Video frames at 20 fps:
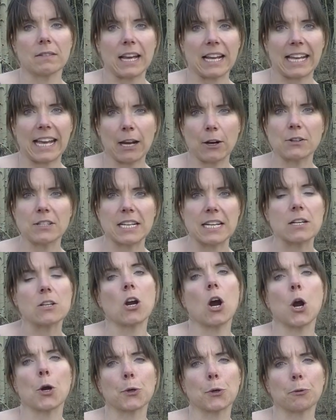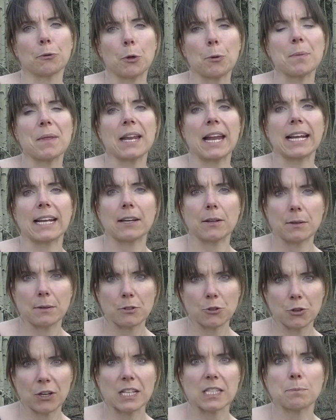that guaranteed cargo room that I could
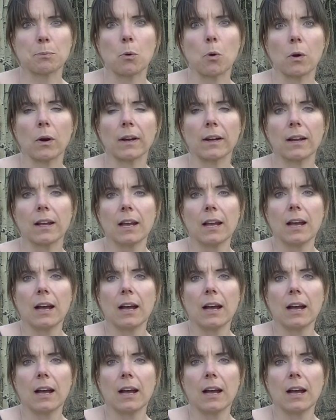transport